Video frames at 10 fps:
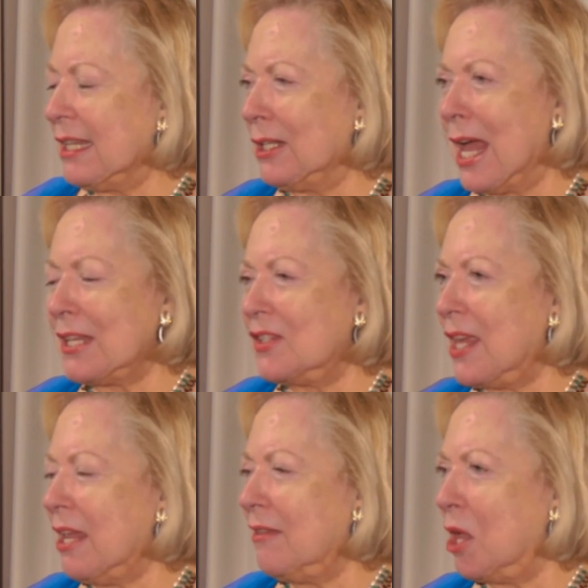And the
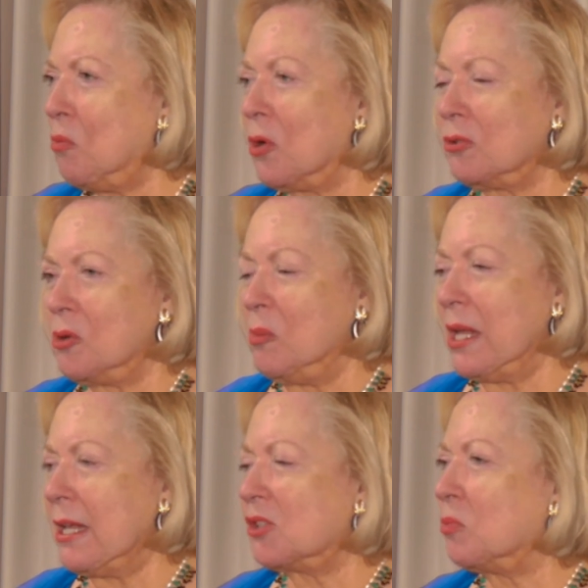last thing they want to
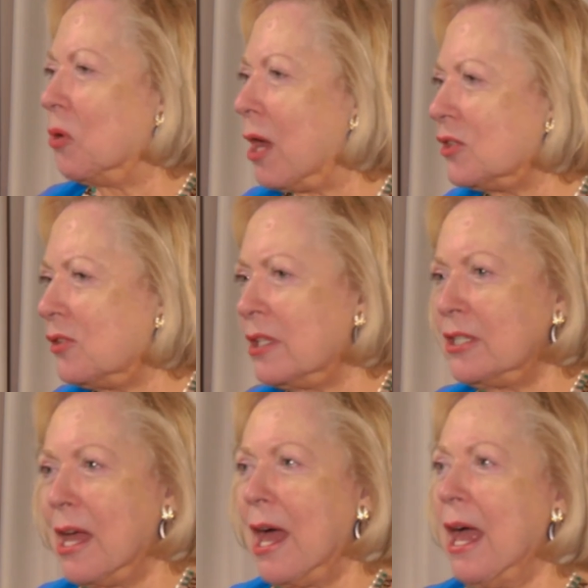be is
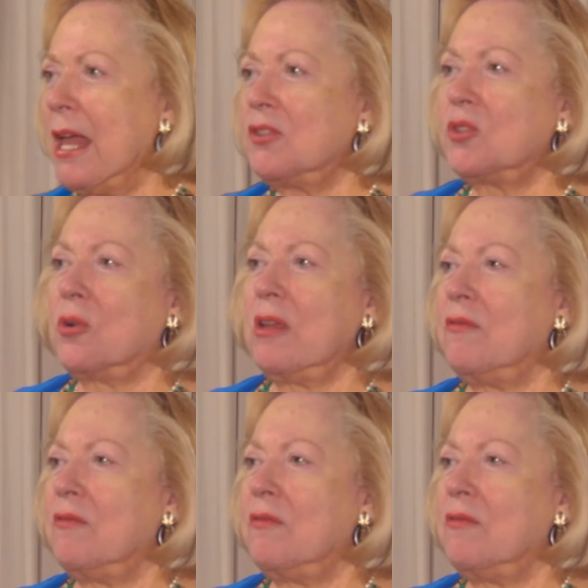proselytized